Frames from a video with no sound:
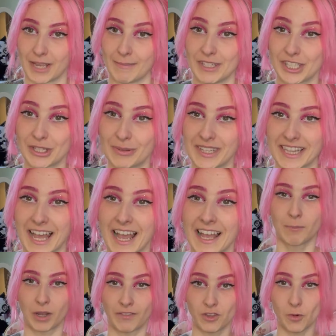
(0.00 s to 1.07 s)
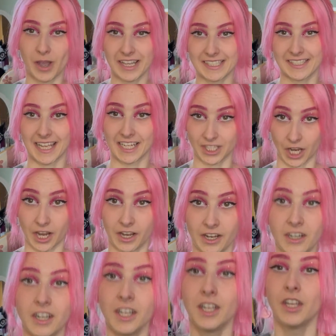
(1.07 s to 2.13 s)
in doing that. But if you are sat down,
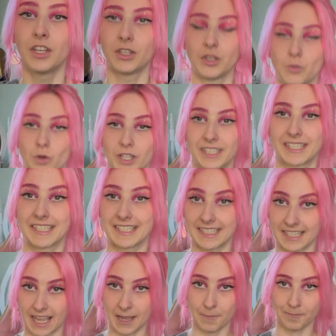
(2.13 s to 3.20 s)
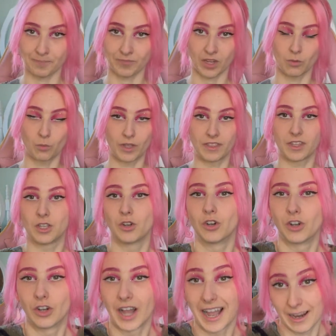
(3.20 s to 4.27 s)
you want to sit with
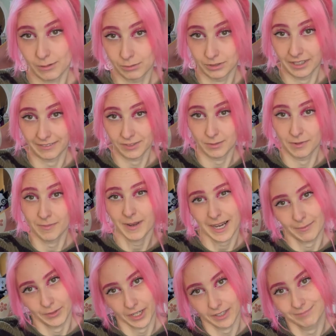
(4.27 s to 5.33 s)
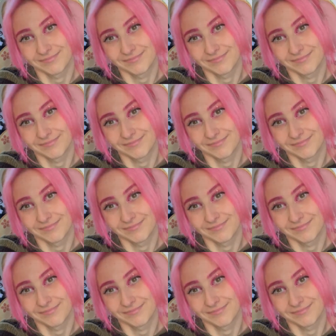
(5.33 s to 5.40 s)
your, I will have to move my camera down.